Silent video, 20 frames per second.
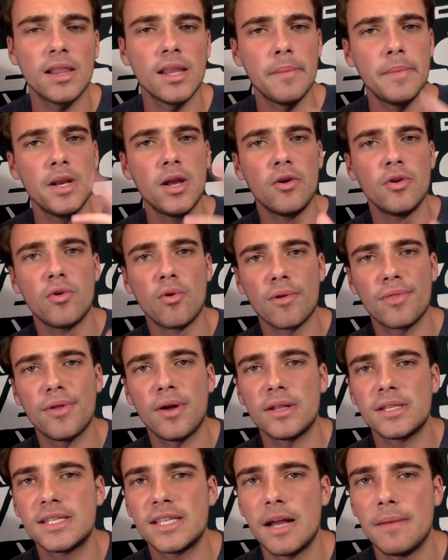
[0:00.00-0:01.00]
Let me know your
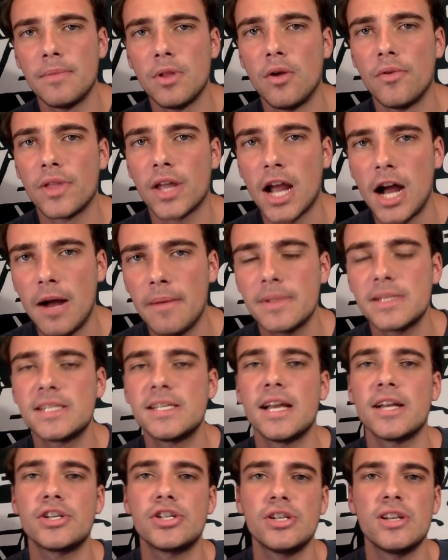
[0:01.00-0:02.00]
thoughts down below in the comments
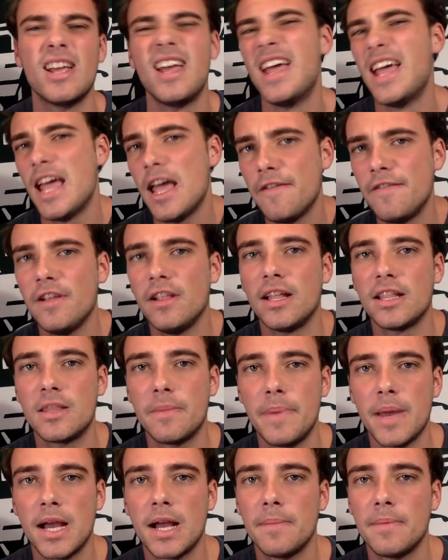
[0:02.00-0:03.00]
section if you like the
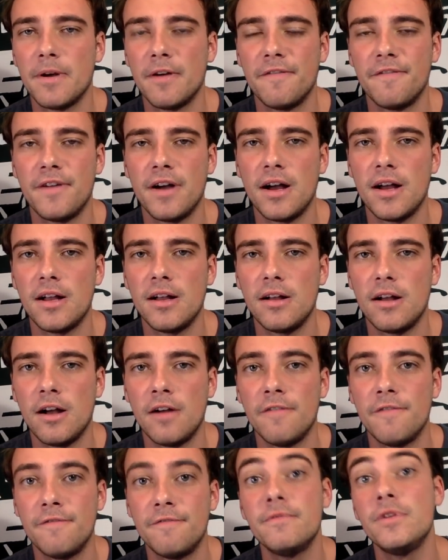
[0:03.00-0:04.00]
pickup
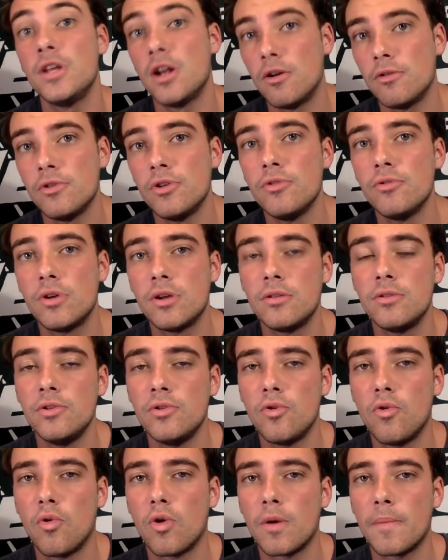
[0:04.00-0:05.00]
of you know,
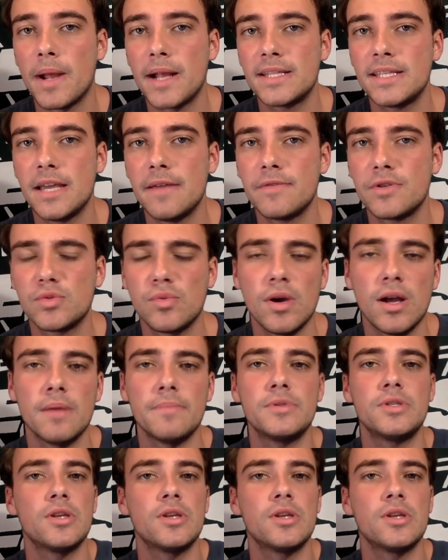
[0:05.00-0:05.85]
new quarterback Davis Webb.